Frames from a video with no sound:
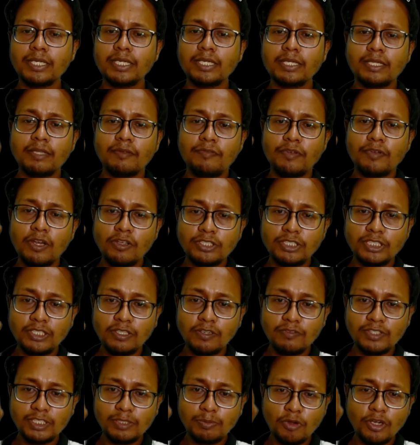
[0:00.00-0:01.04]
The velocity of
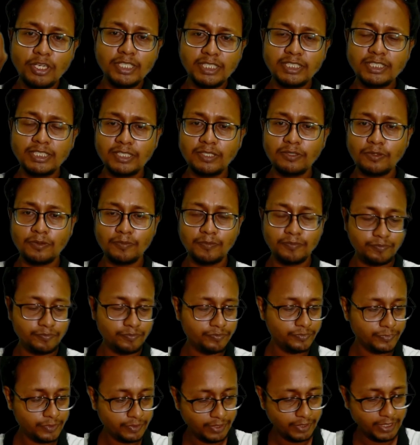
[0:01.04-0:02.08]
this point is zero.
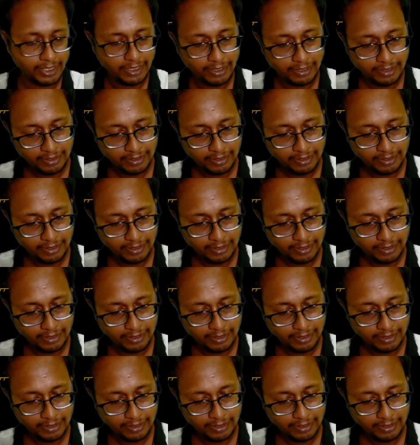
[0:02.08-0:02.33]
Okay,